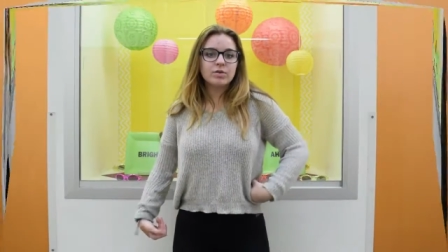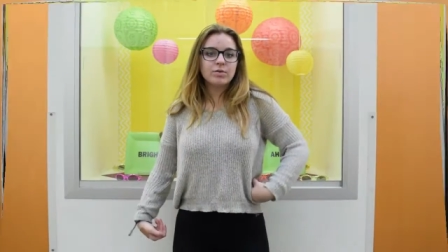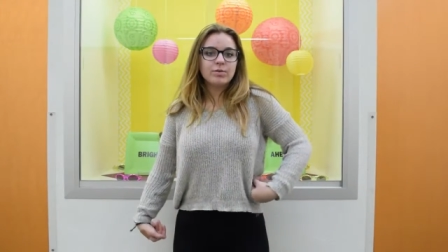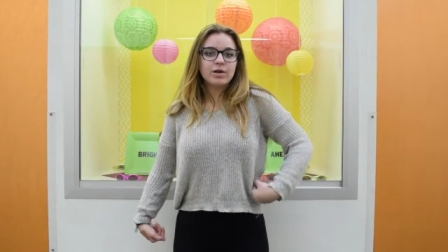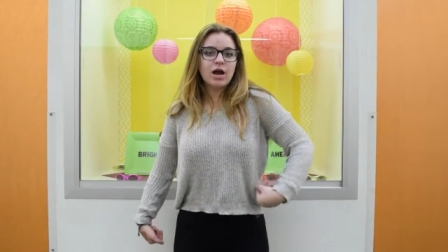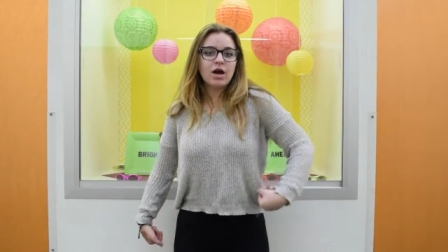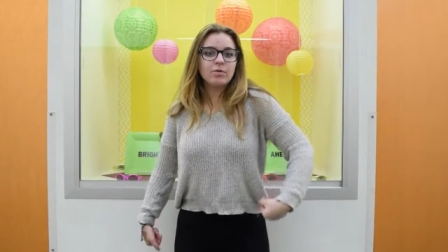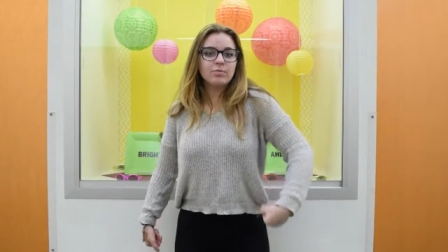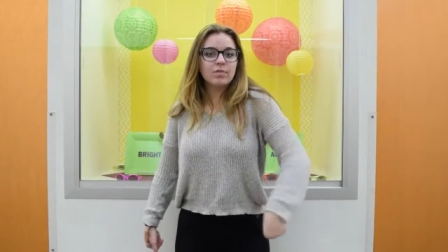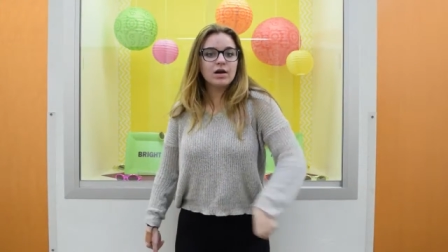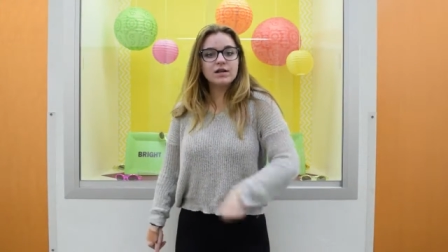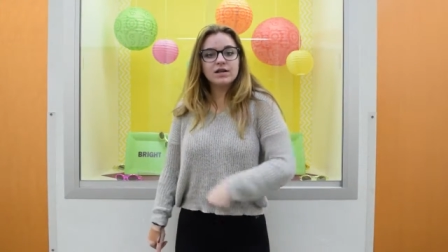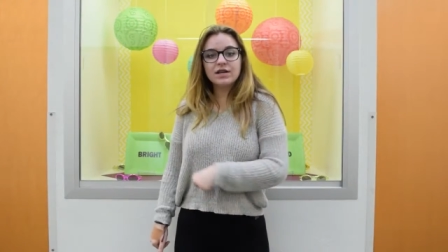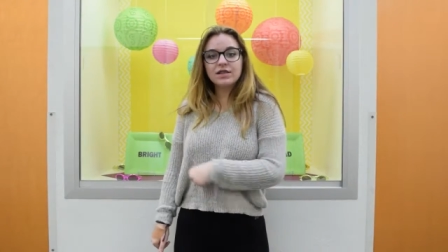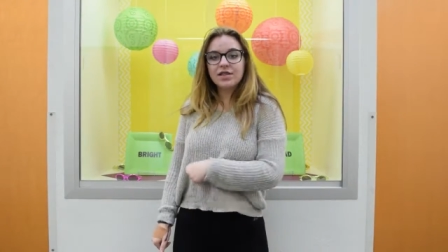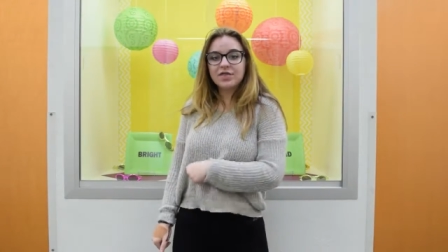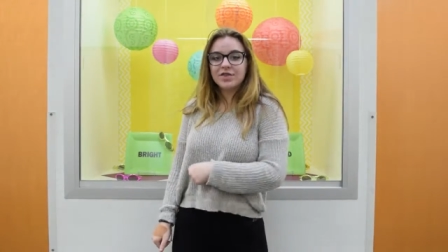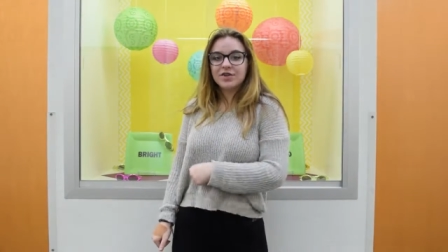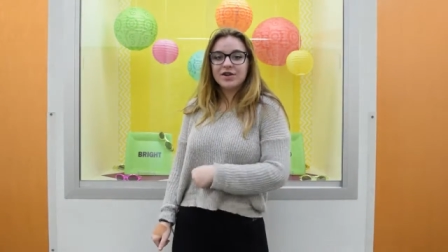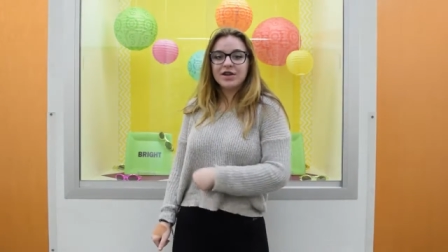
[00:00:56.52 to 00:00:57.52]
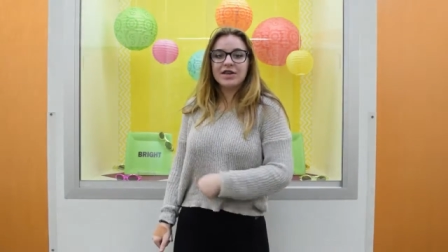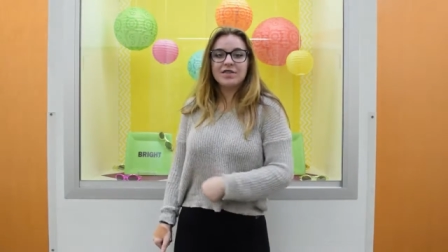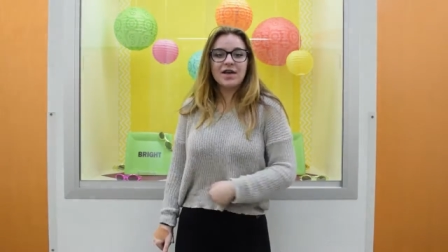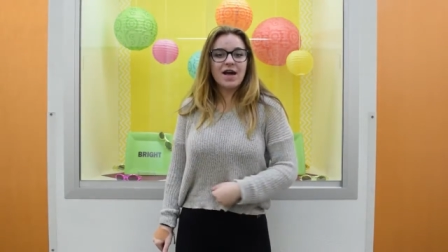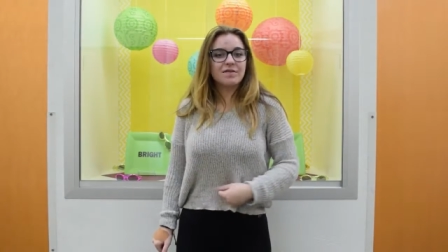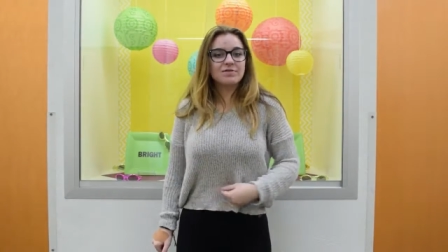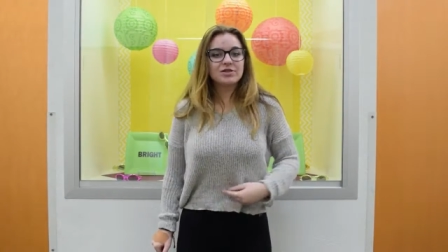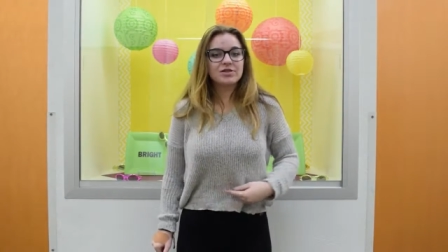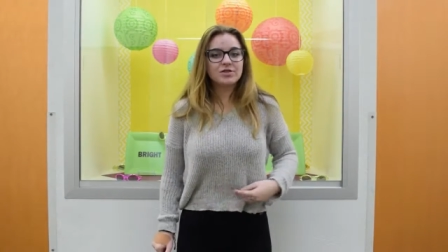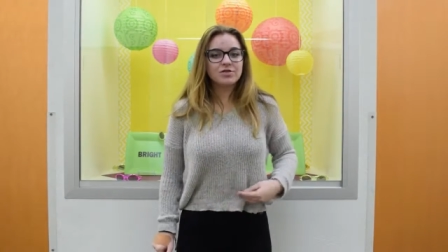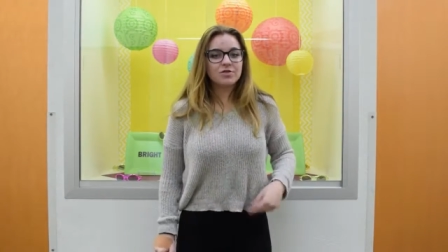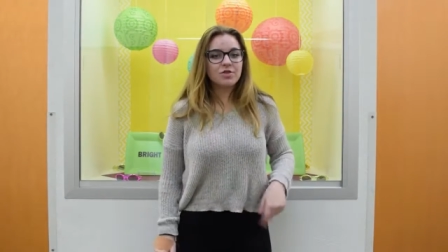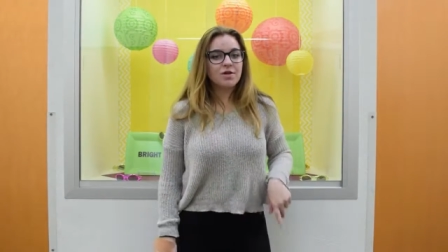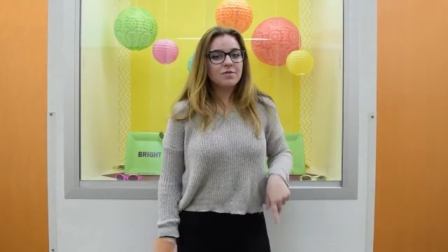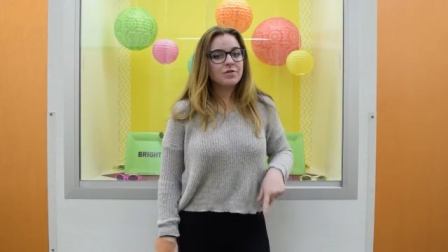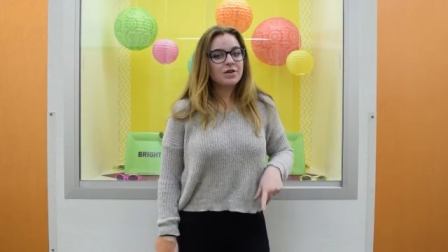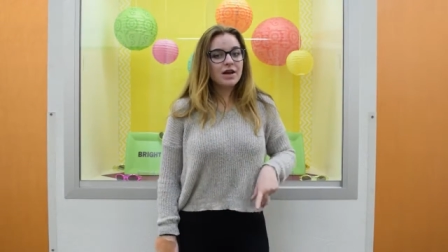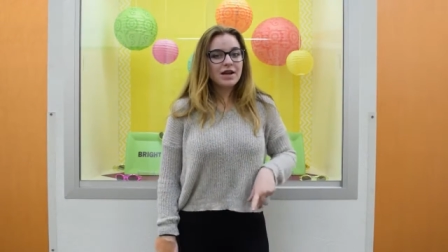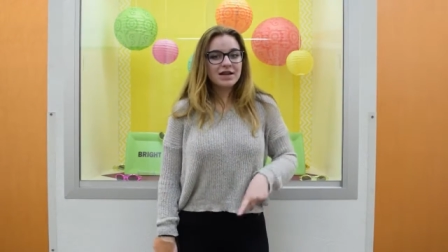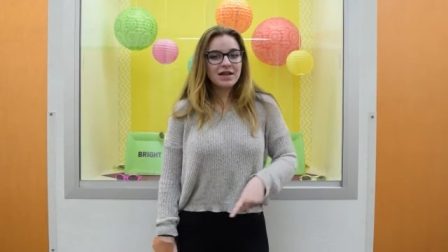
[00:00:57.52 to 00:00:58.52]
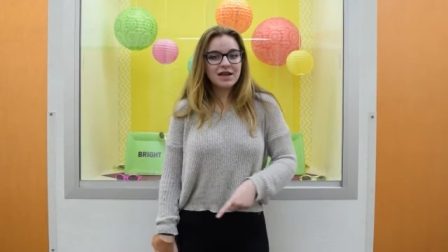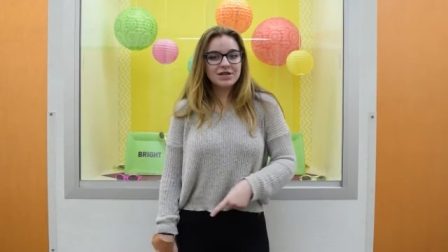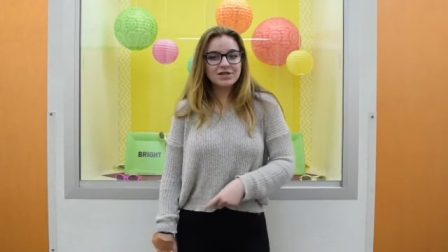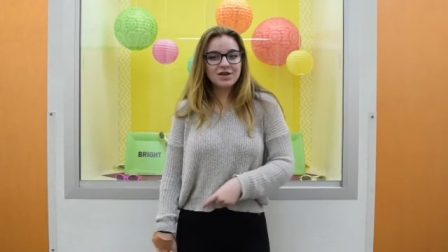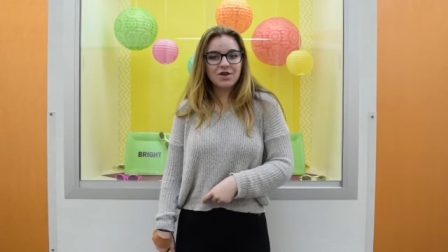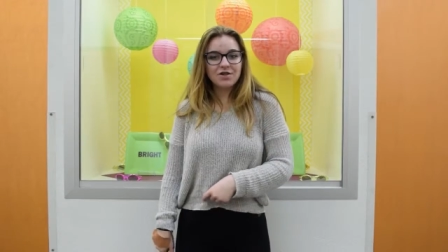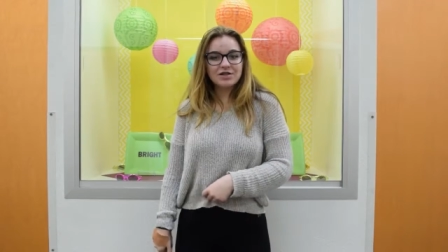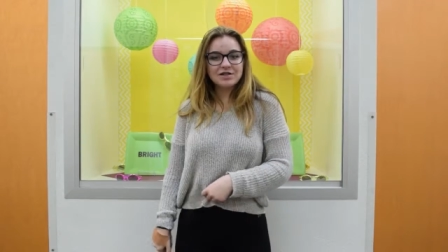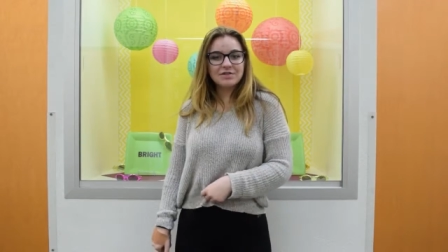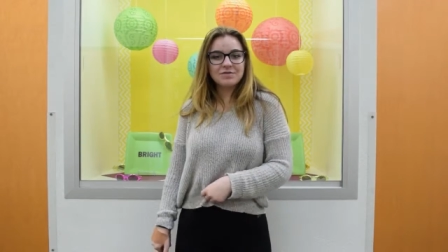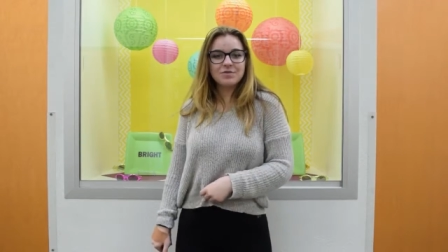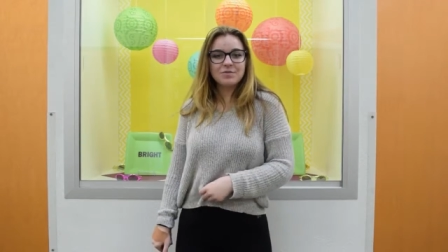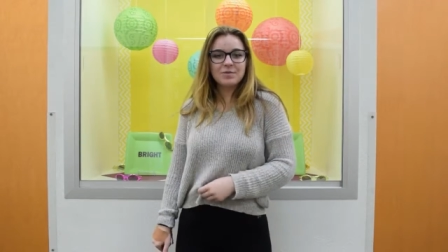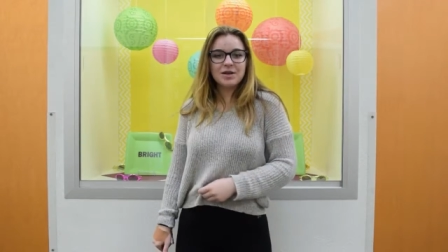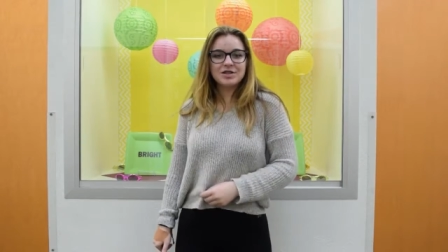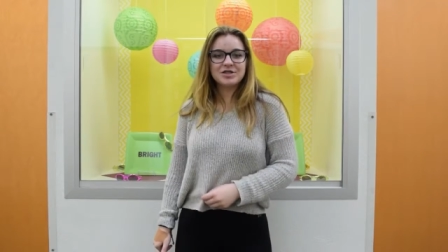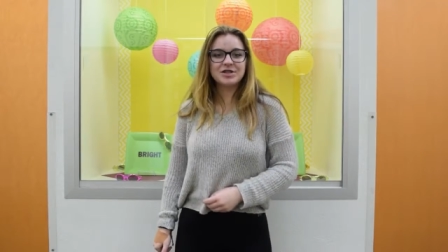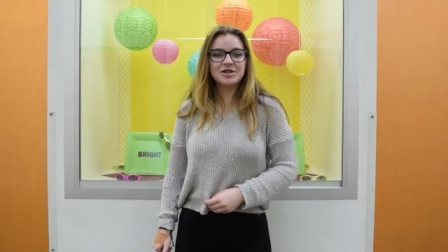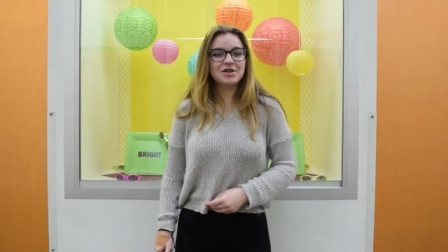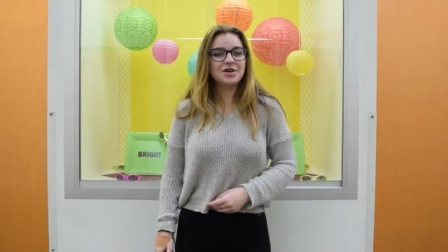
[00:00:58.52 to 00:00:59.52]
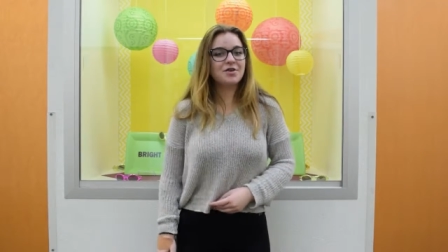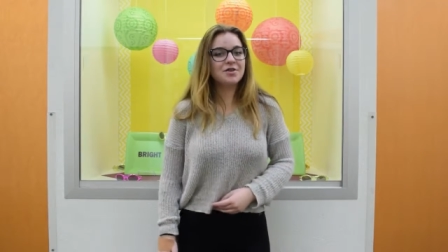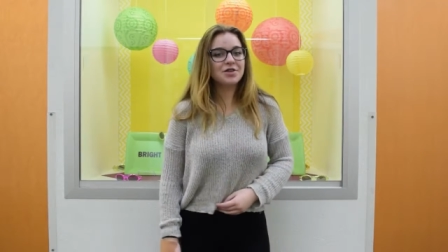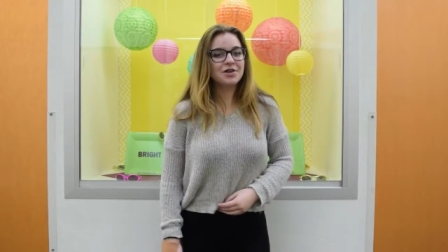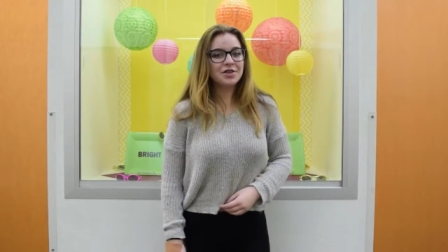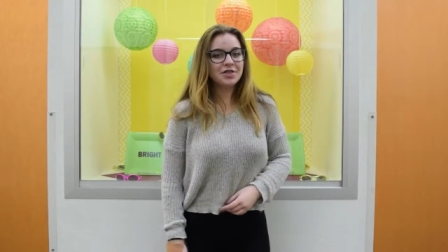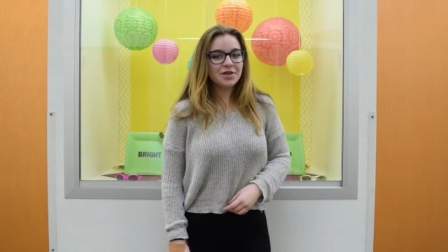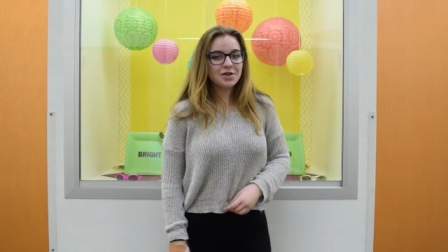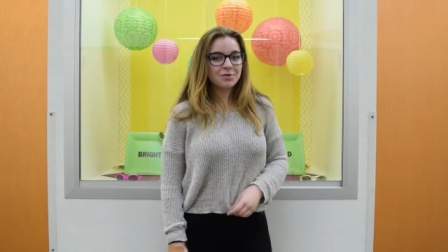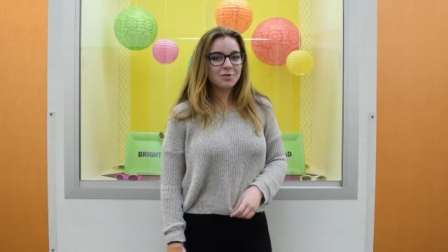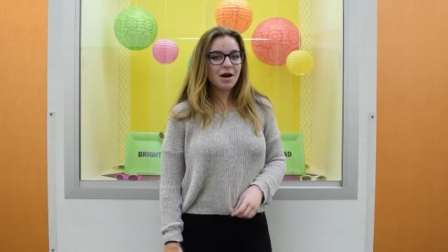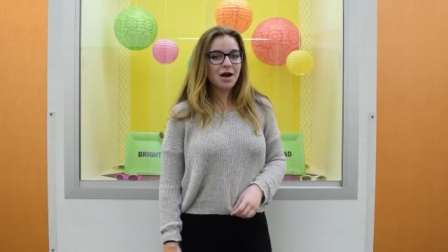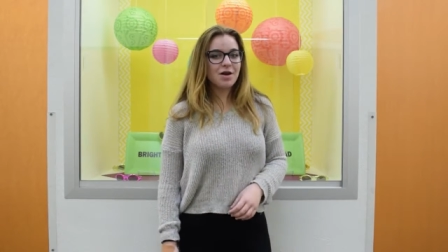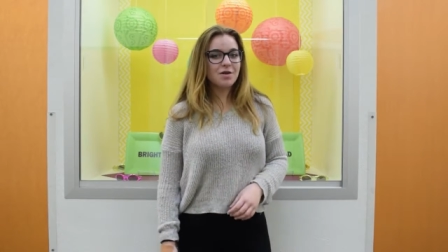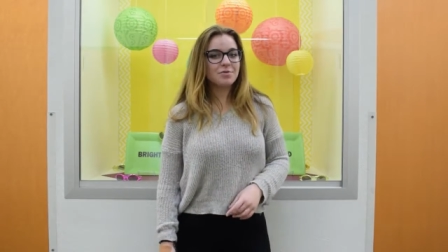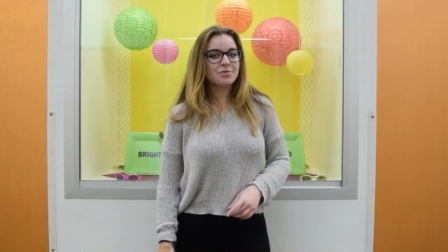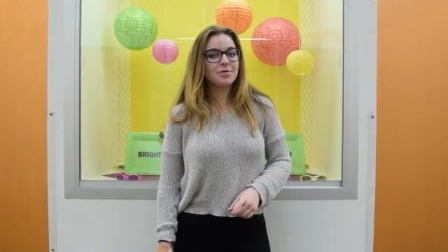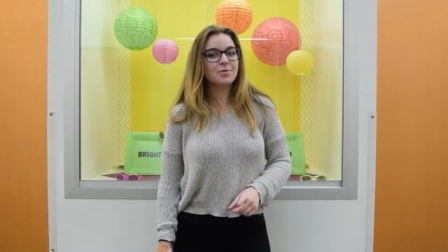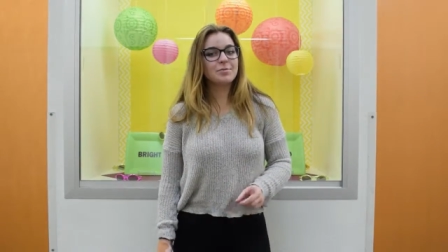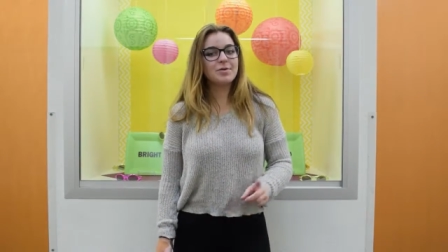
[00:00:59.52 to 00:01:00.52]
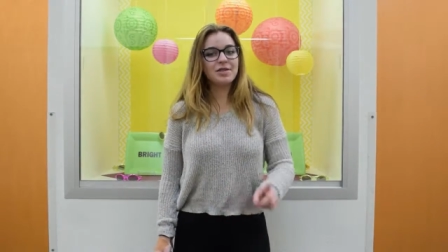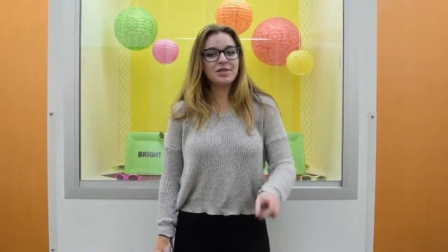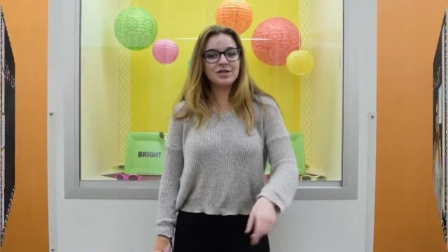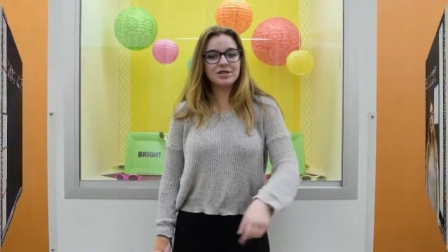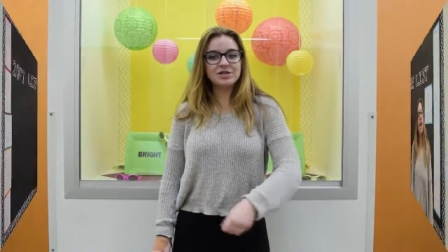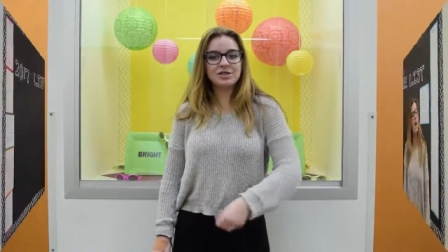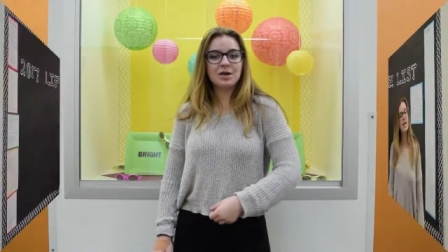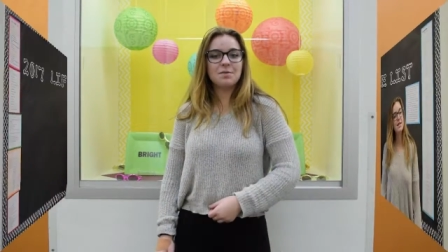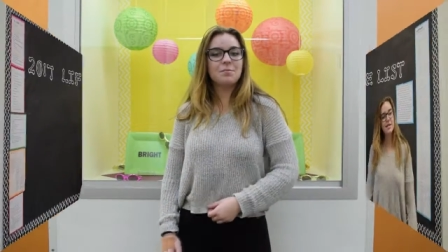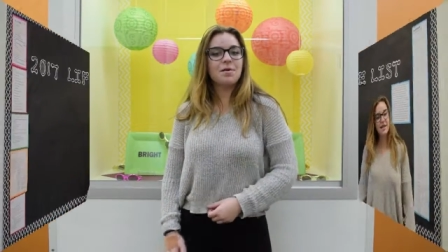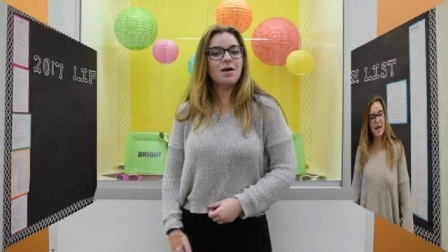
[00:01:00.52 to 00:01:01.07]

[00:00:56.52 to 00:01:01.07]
will be held Monday the 30th after school. If you didn't catch all this information, go look at the choir room in the gym.